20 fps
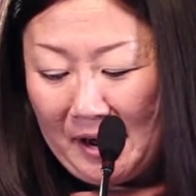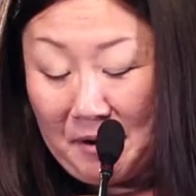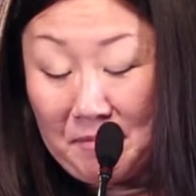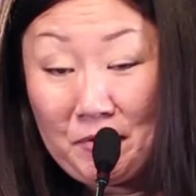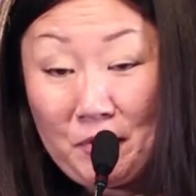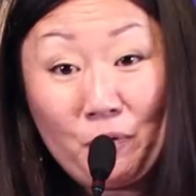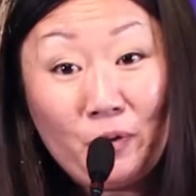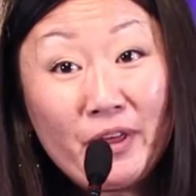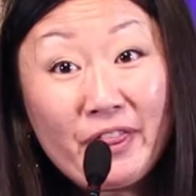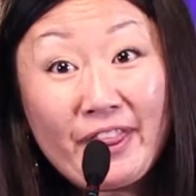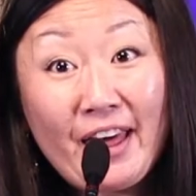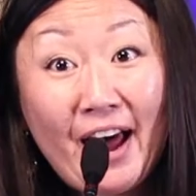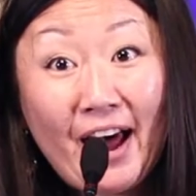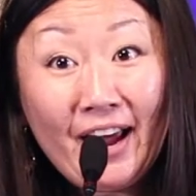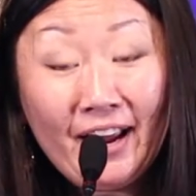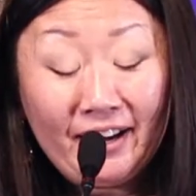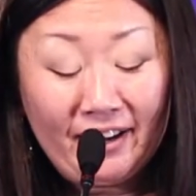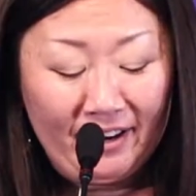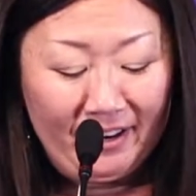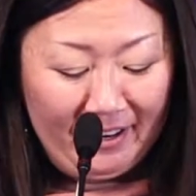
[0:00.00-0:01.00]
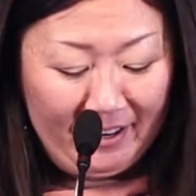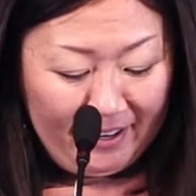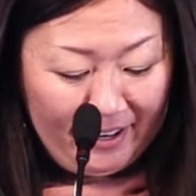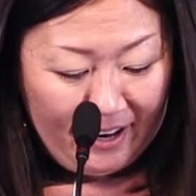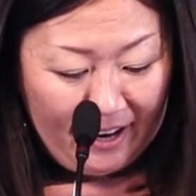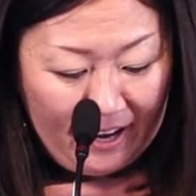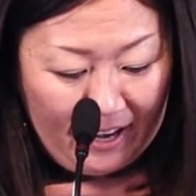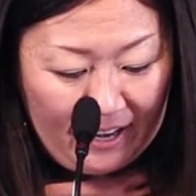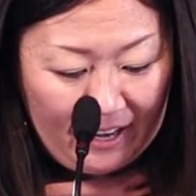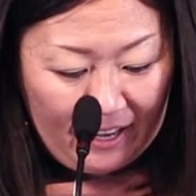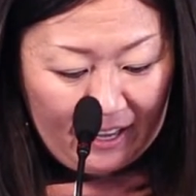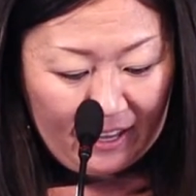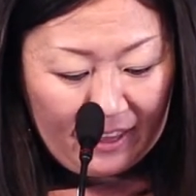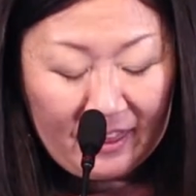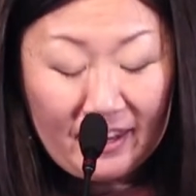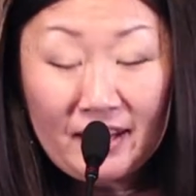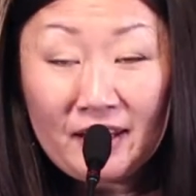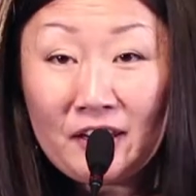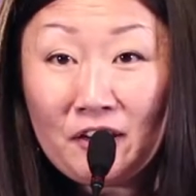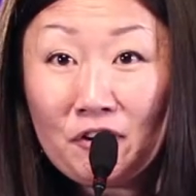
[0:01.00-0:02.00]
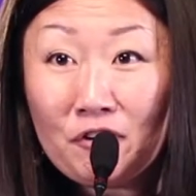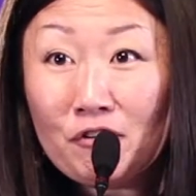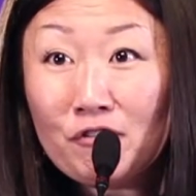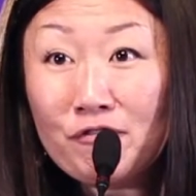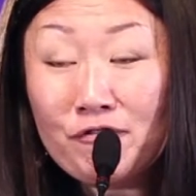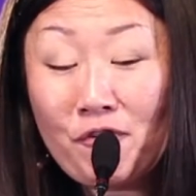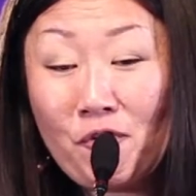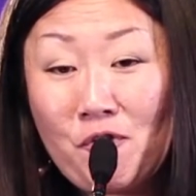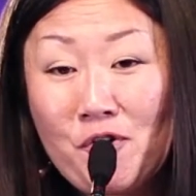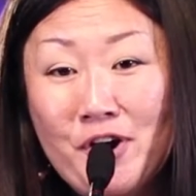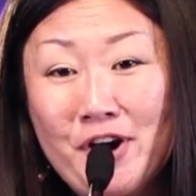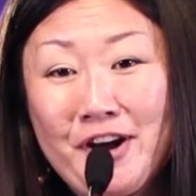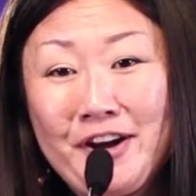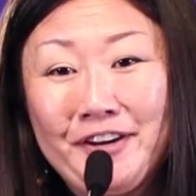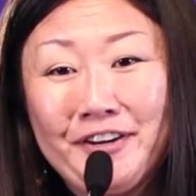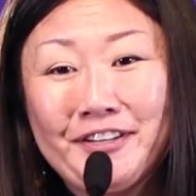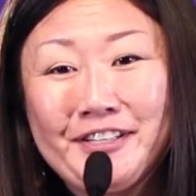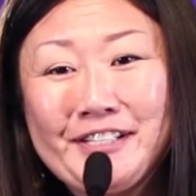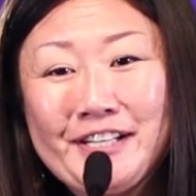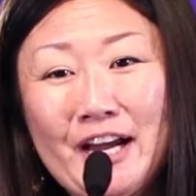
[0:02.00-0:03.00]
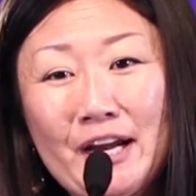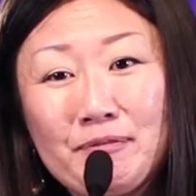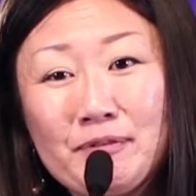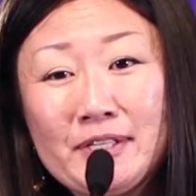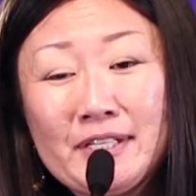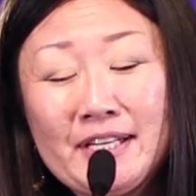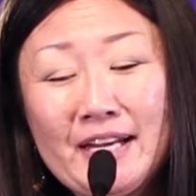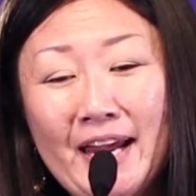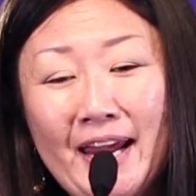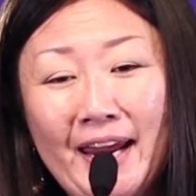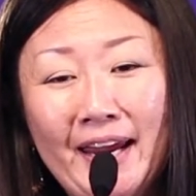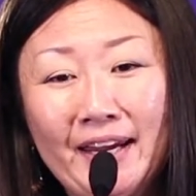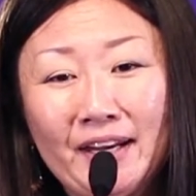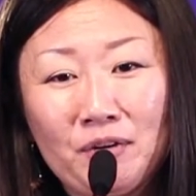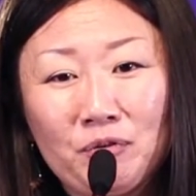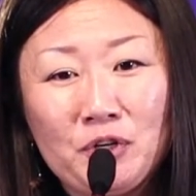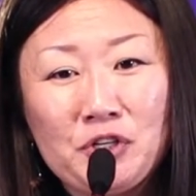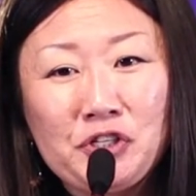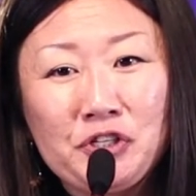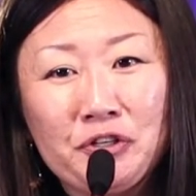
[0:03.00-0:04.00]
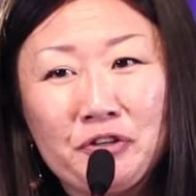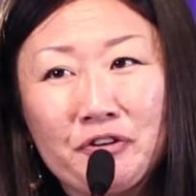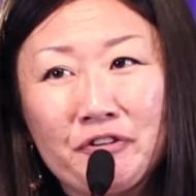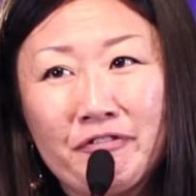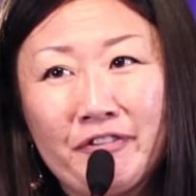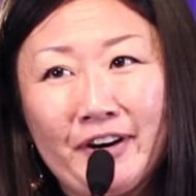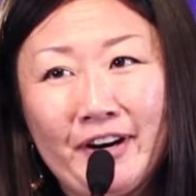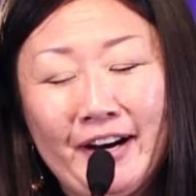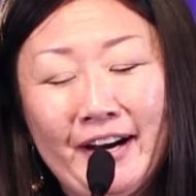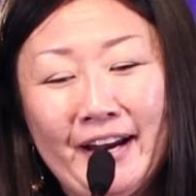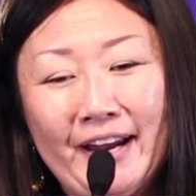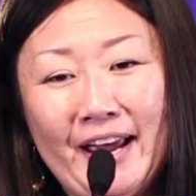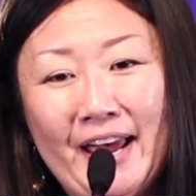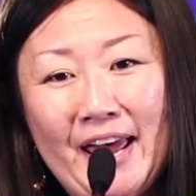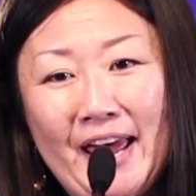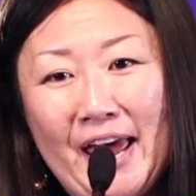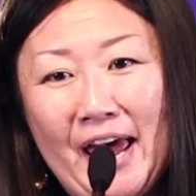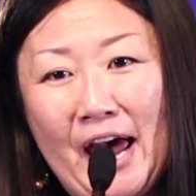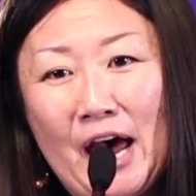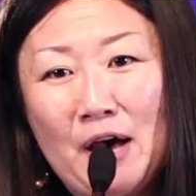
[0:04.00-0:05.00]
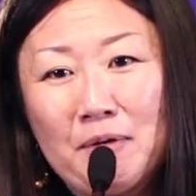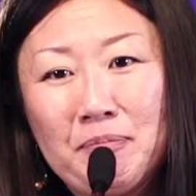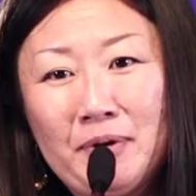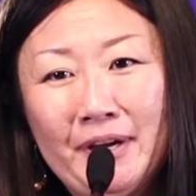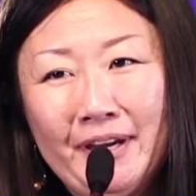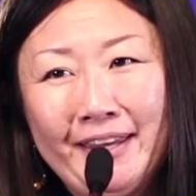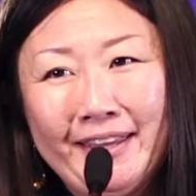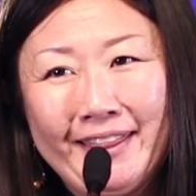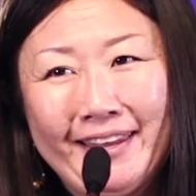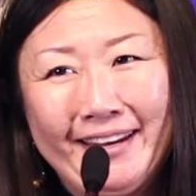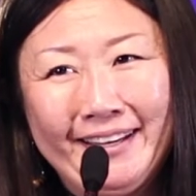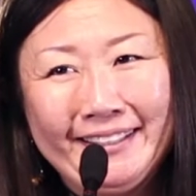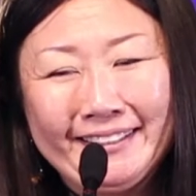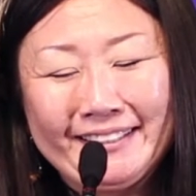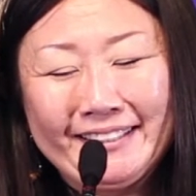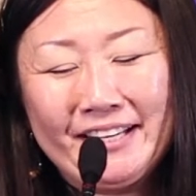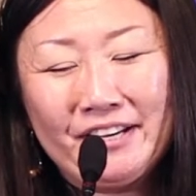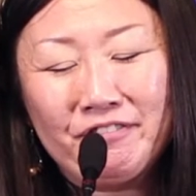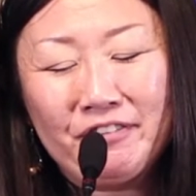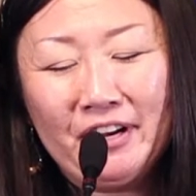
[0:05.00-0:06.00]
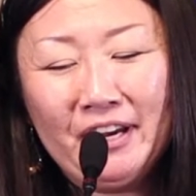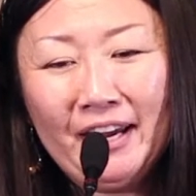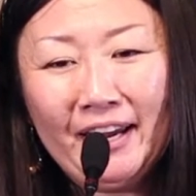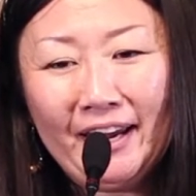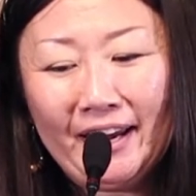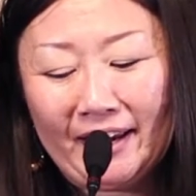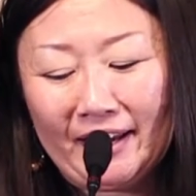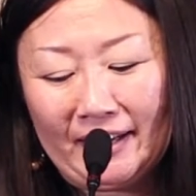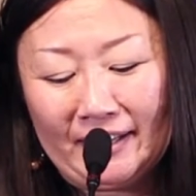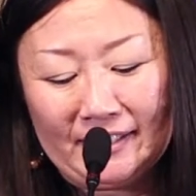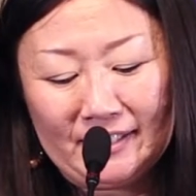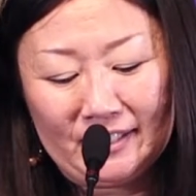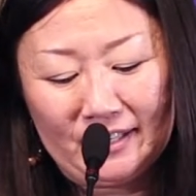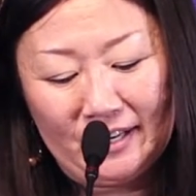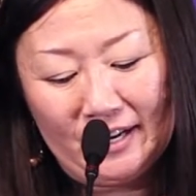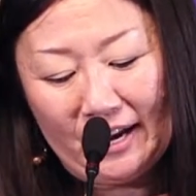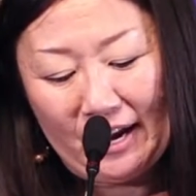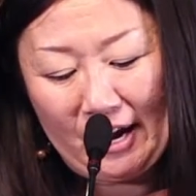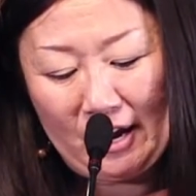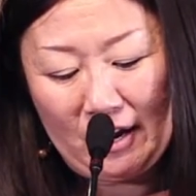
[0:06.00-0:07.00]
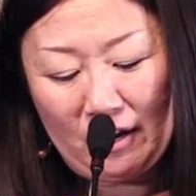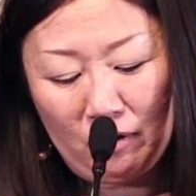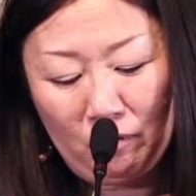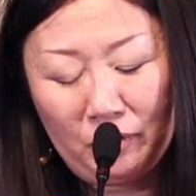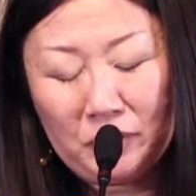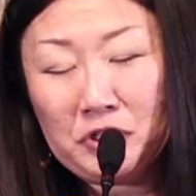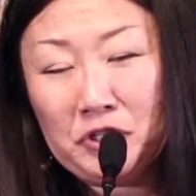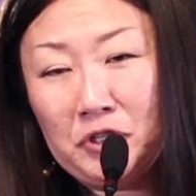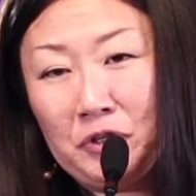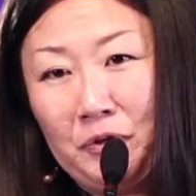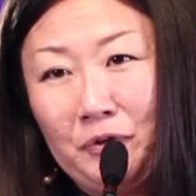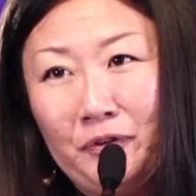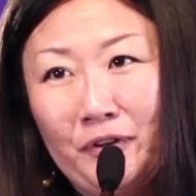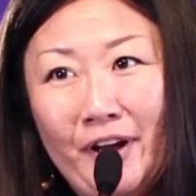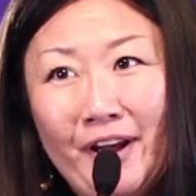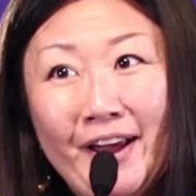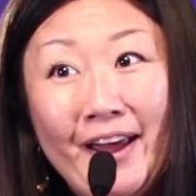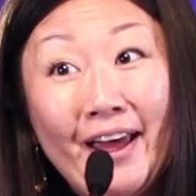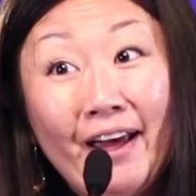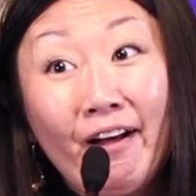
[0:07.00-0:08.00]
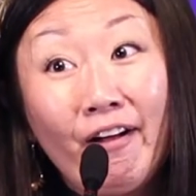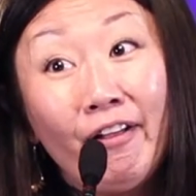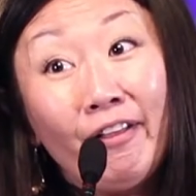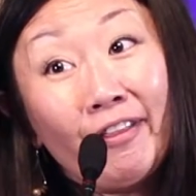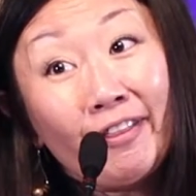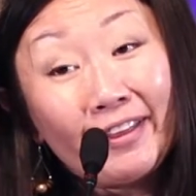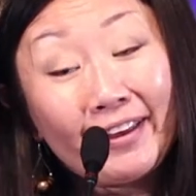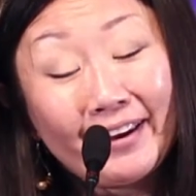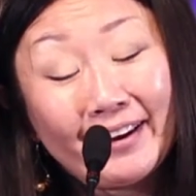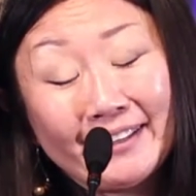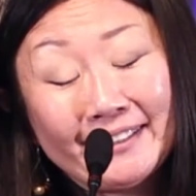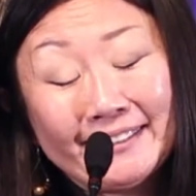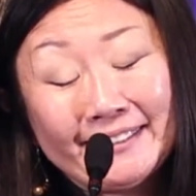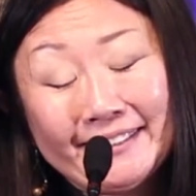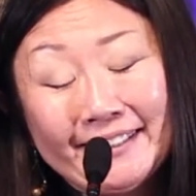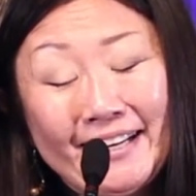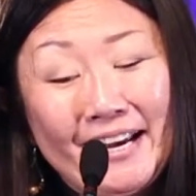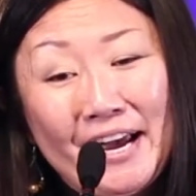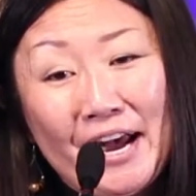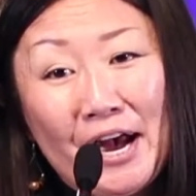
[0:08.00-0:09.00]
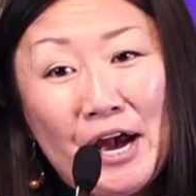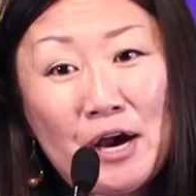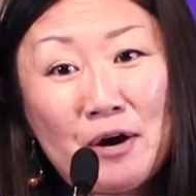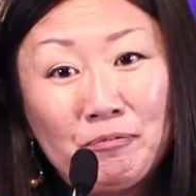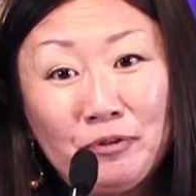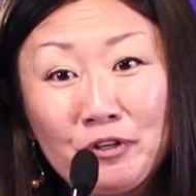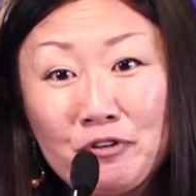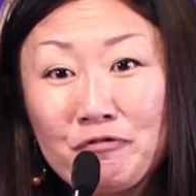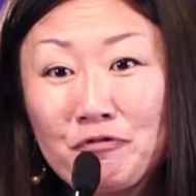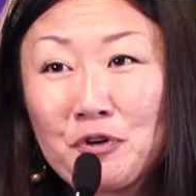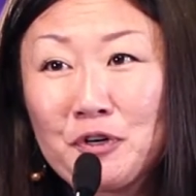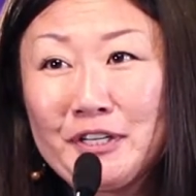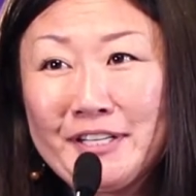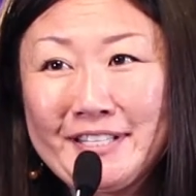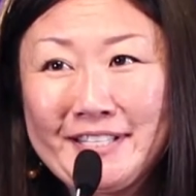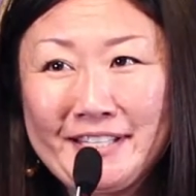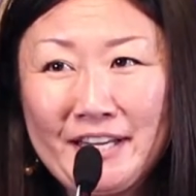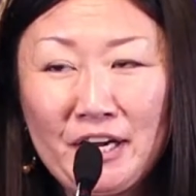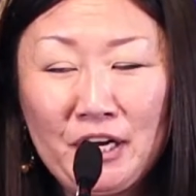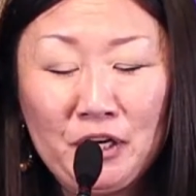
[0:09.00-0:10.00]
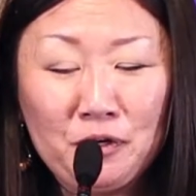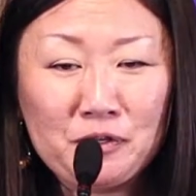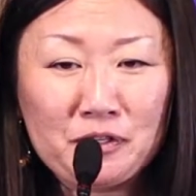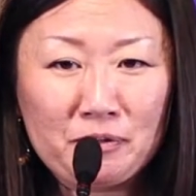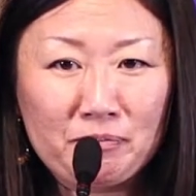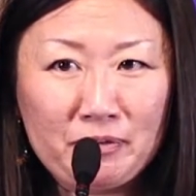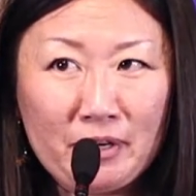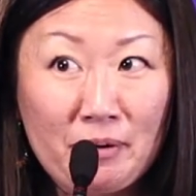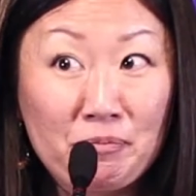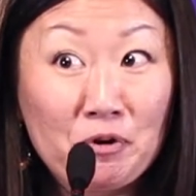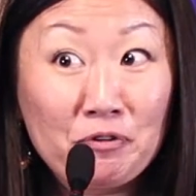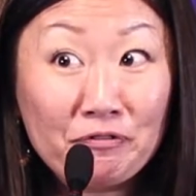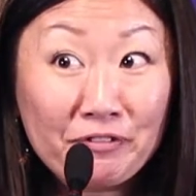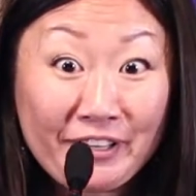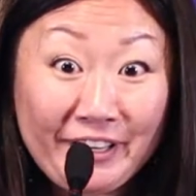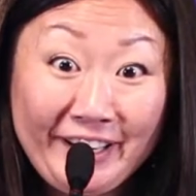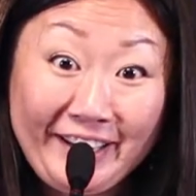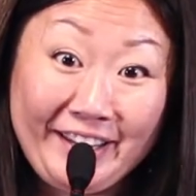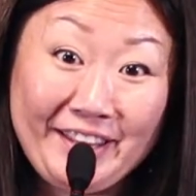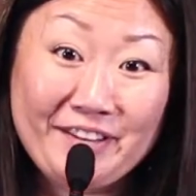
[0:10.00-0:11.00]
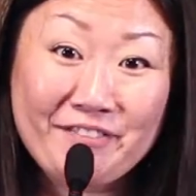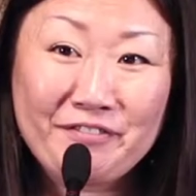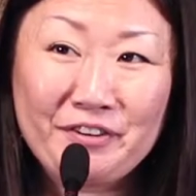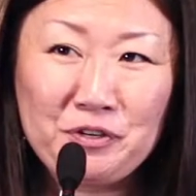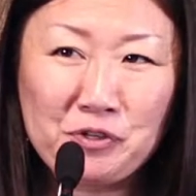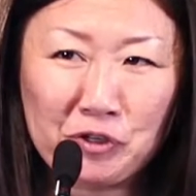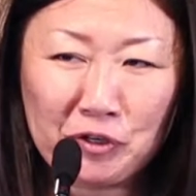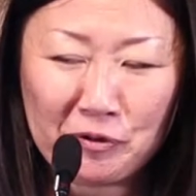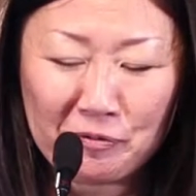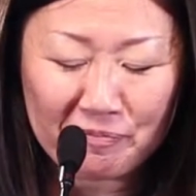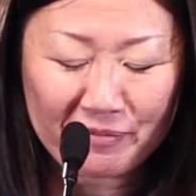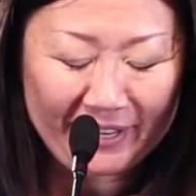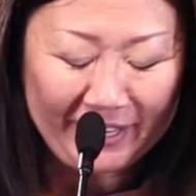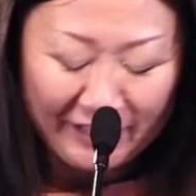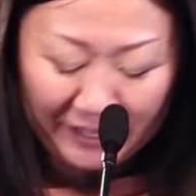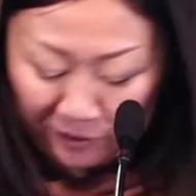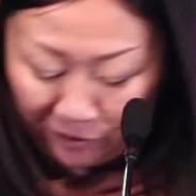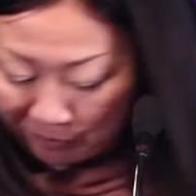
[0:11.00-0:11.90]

with that, I thank you for your time today and wish you a very happy Thanksgiving, and wish you health, and look forward to seeing you sometime, hopefully in the future. Thank you.